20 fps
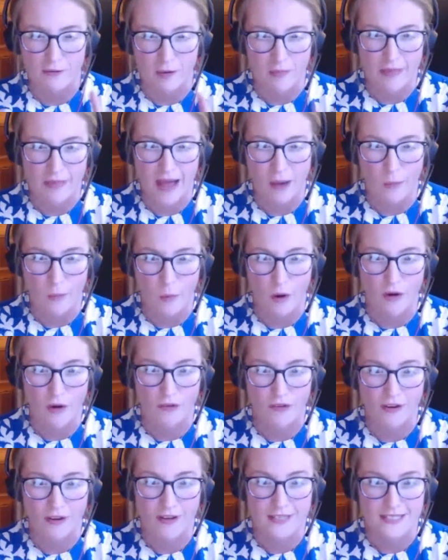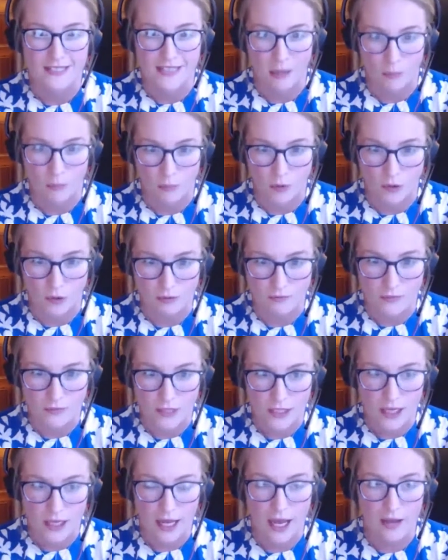from that one sample.
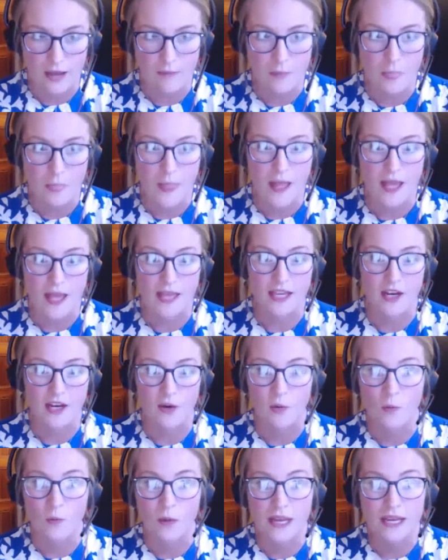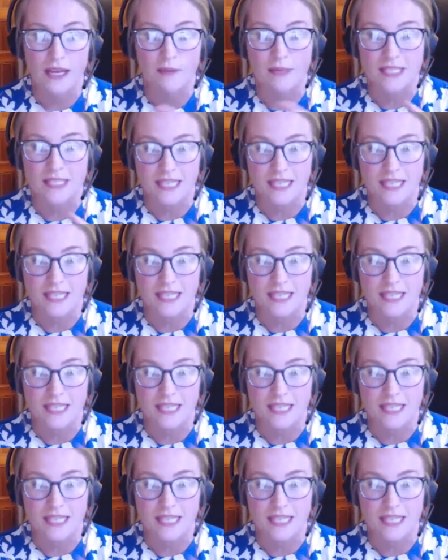You know, we can be